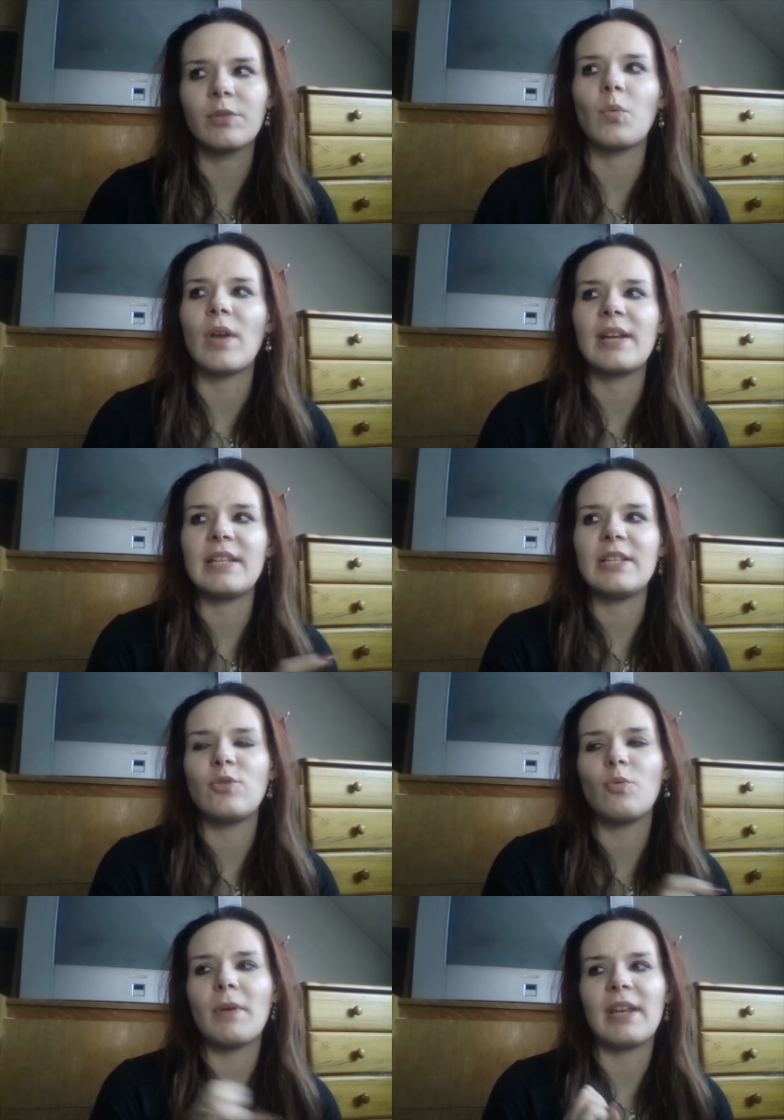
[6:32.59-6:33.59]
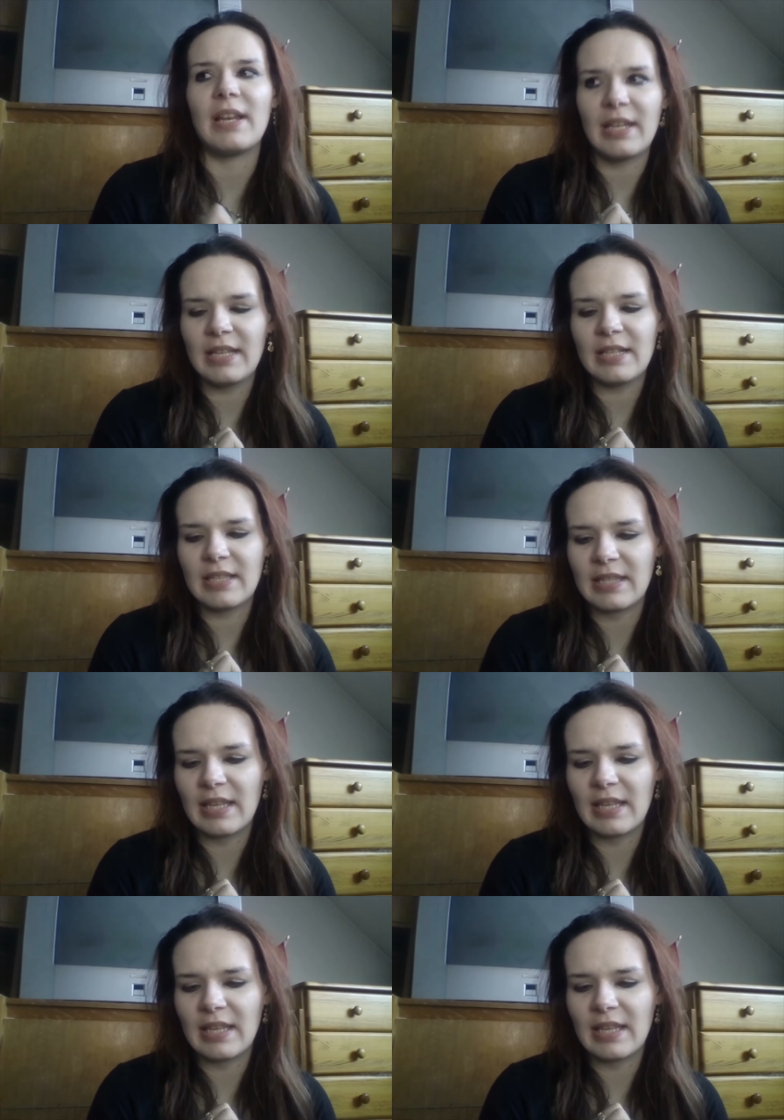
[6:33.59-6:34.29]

where these two main leads